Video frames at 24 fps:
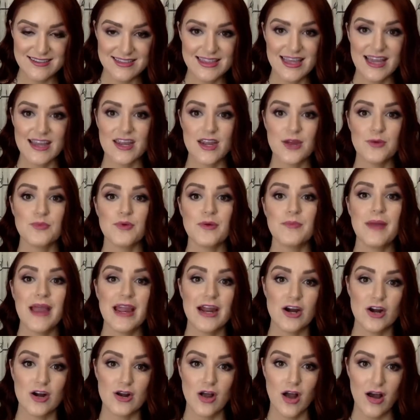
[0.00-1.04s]
that can
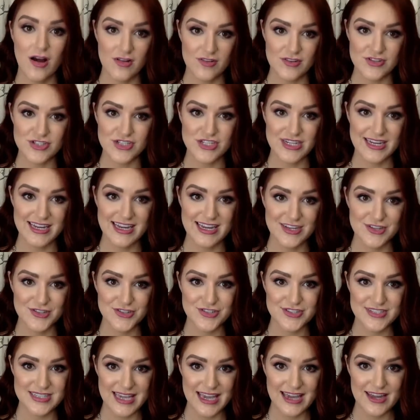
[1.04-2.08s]
repair collagen in your
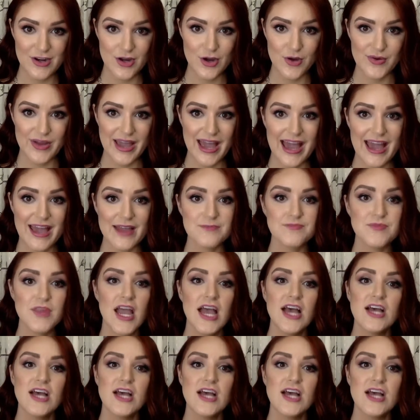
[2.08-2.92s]
skin, okay?